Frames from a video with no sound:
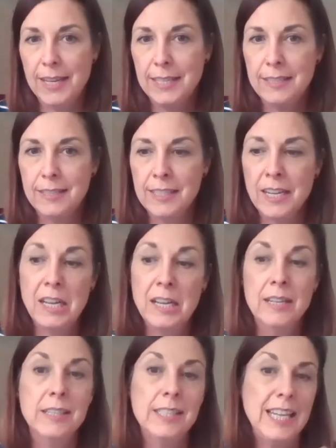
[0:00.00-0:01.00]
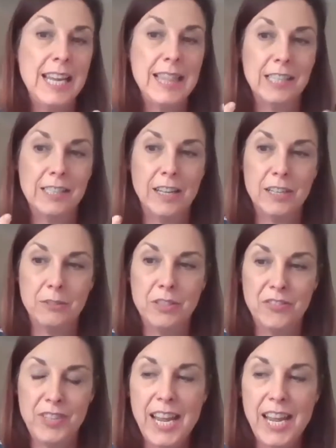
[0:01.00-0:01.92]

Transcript: and seeing the cycles of